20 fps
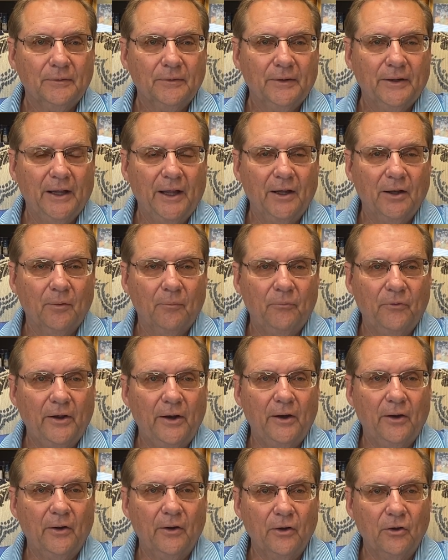Caleb
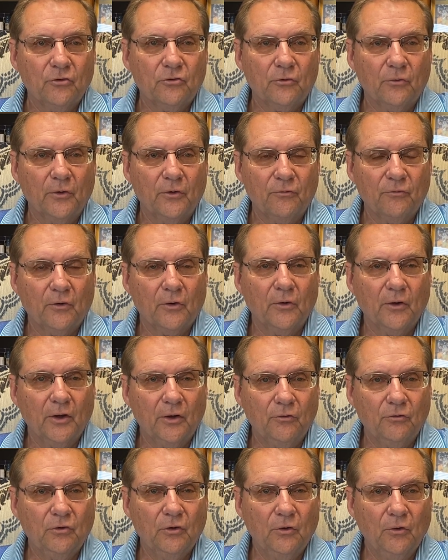there is
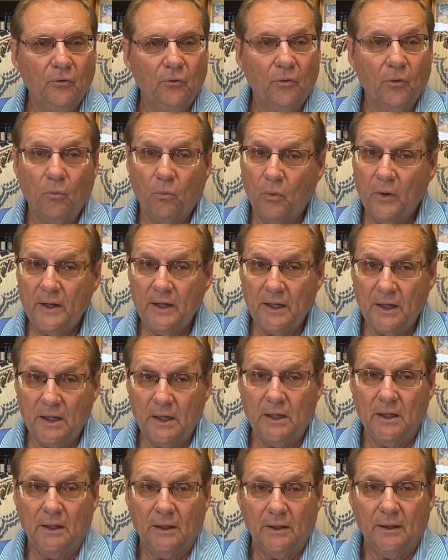referring to the
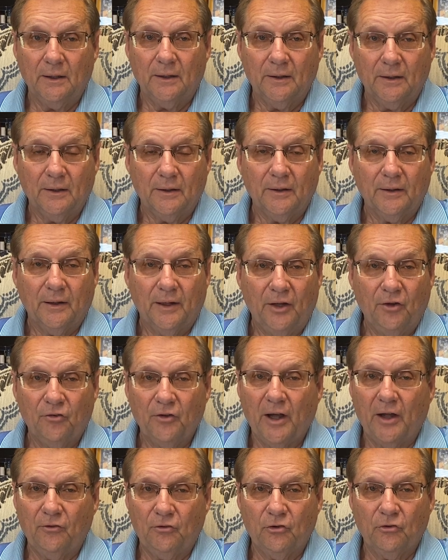we. He's
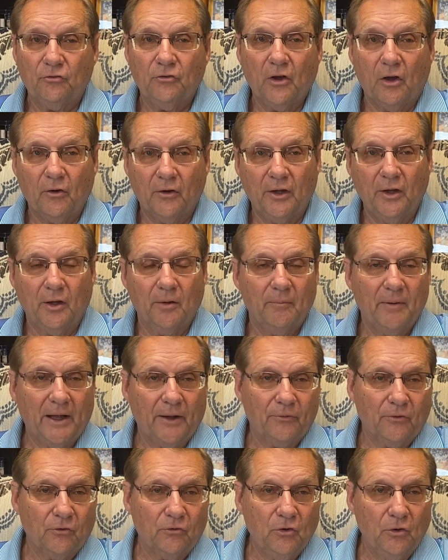not just talking
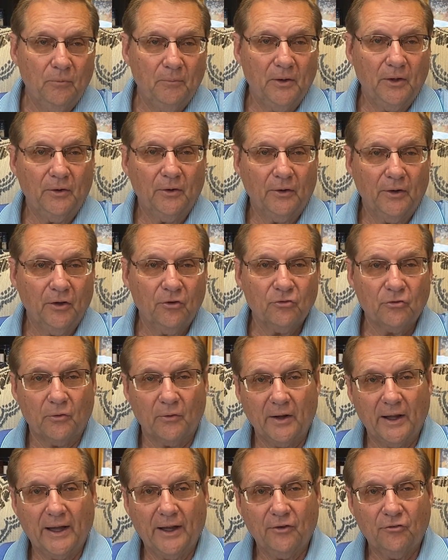about the 2 million
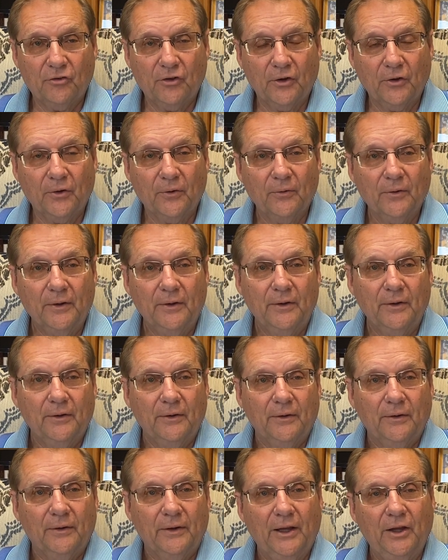Israelites here.
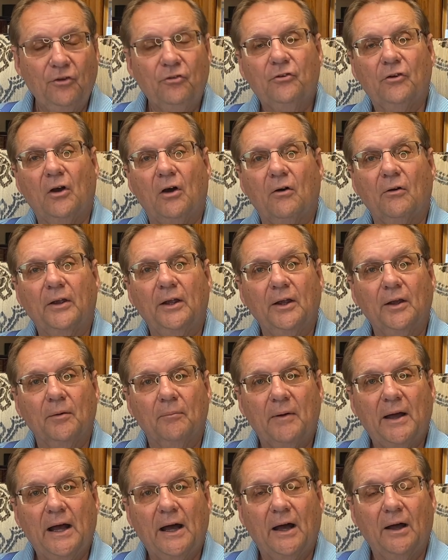He's talking
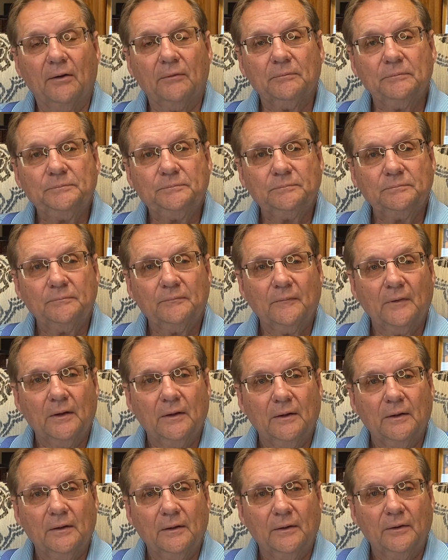about
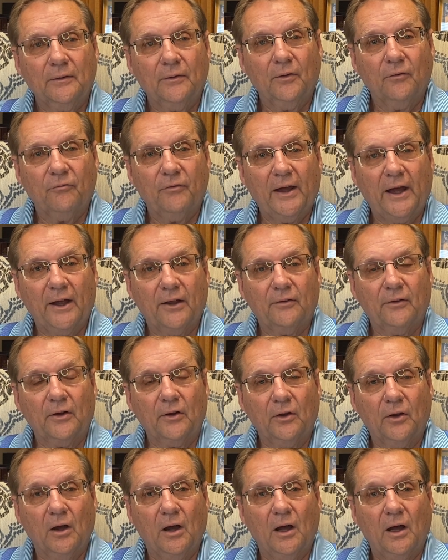the fact
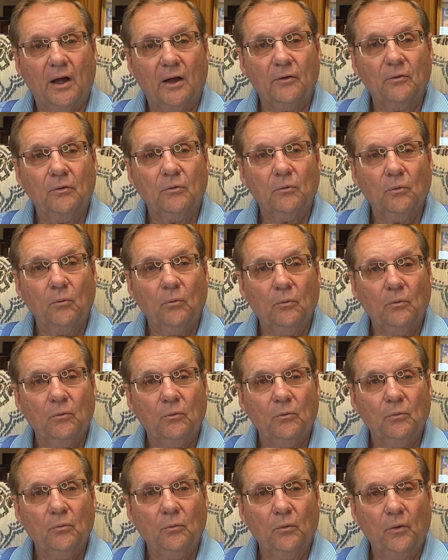that God
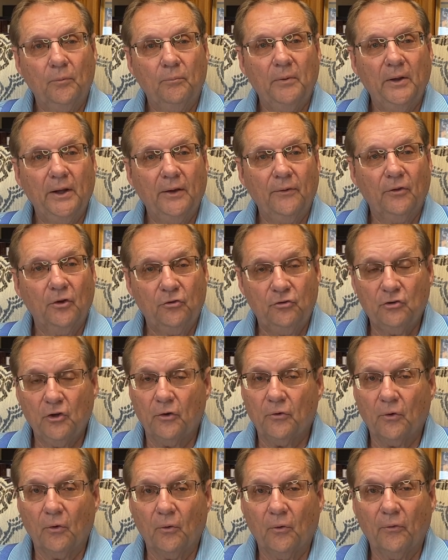would be the
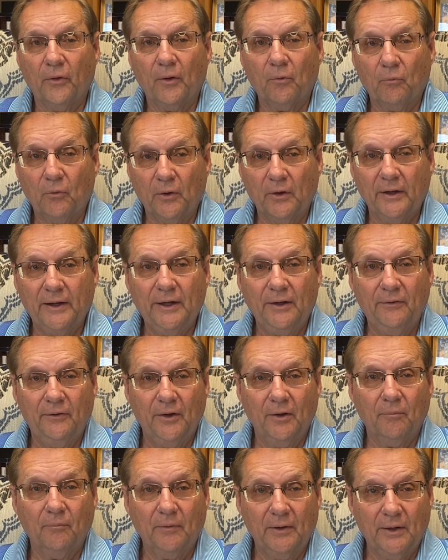general that would lead
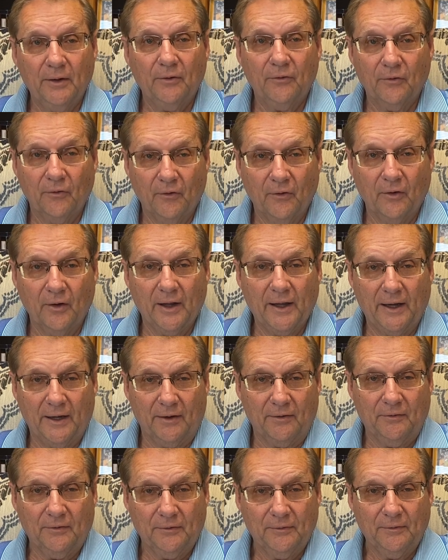them into the
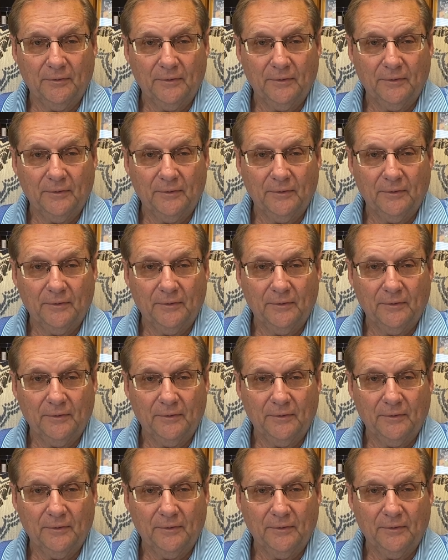land.